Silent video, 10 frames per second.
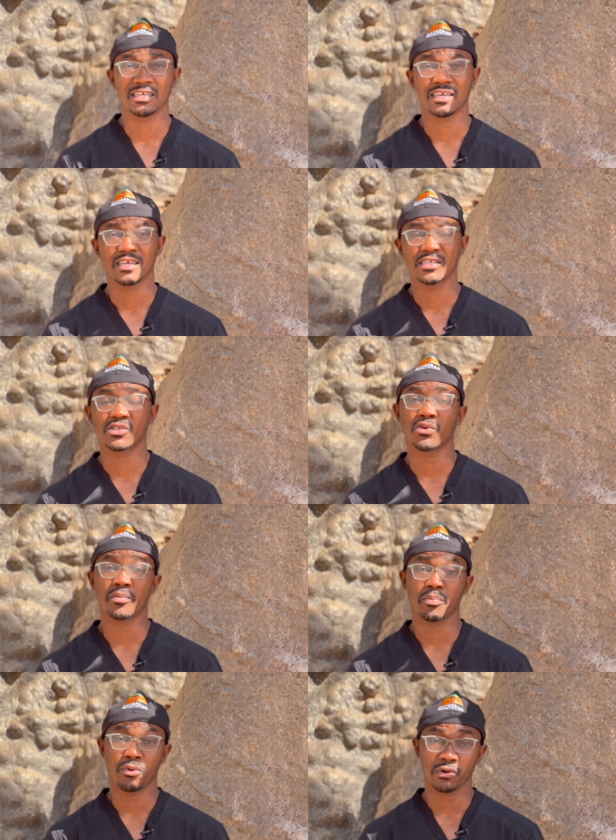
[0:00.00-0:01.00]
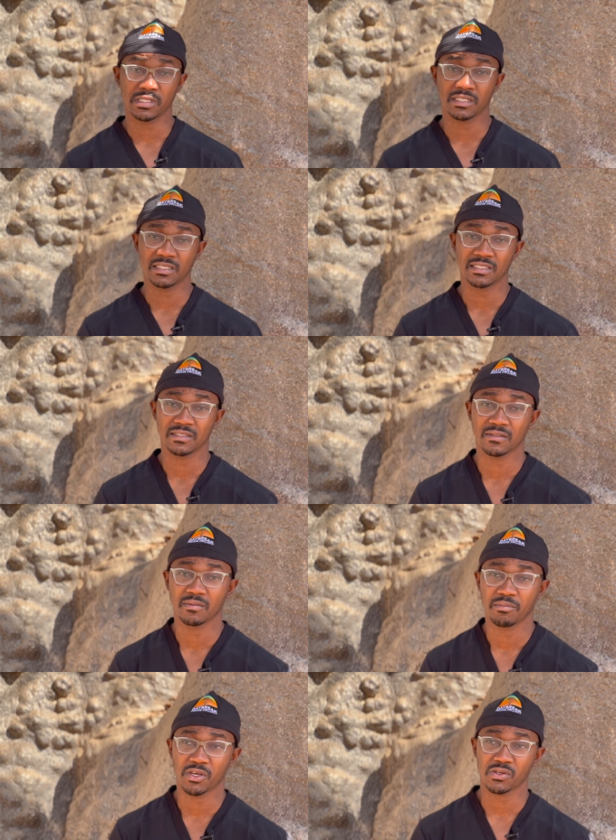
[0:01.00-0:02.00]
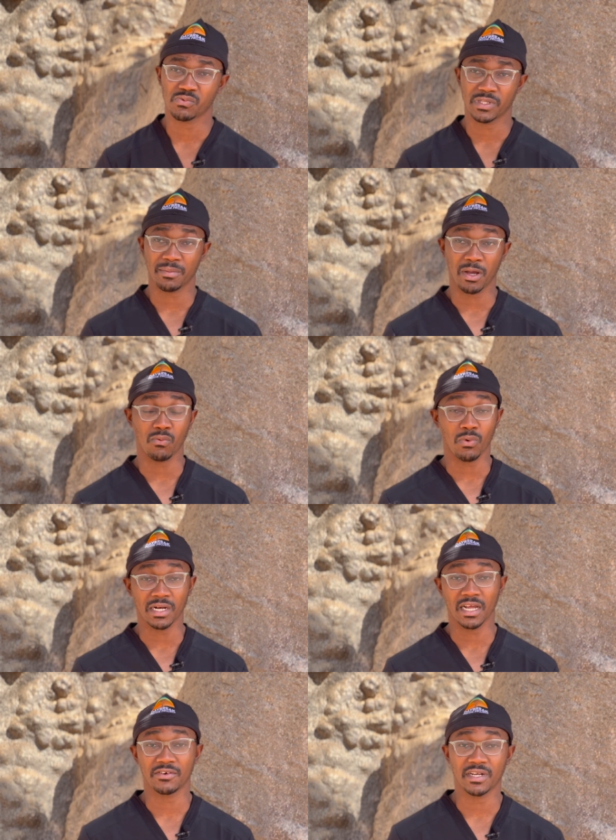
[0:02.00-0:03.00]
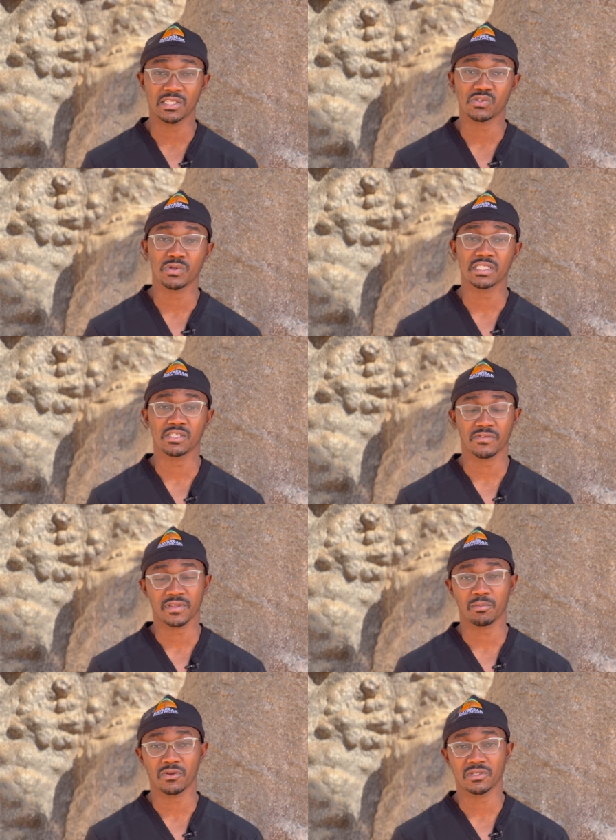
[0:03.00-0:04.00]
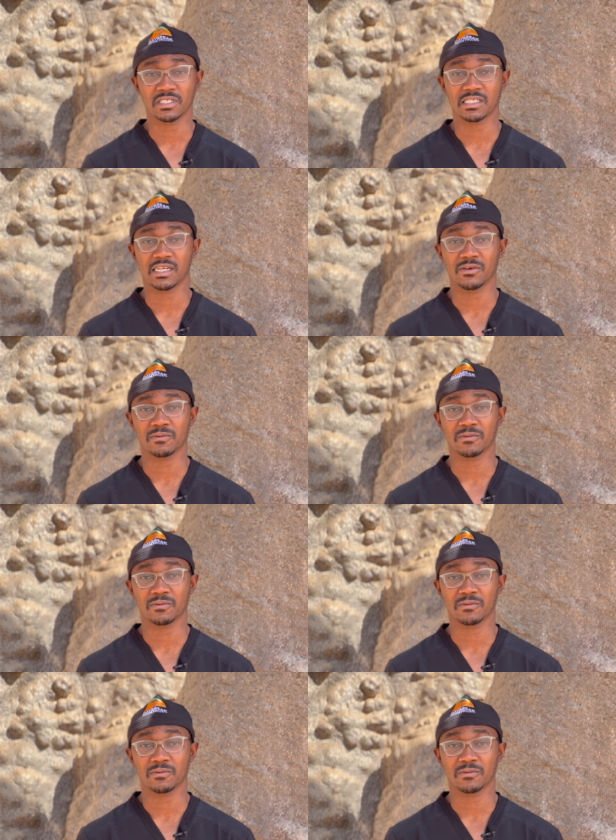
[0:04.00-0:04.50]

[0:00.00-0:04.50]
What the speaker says: so important because with about 120 ophthalmologists now,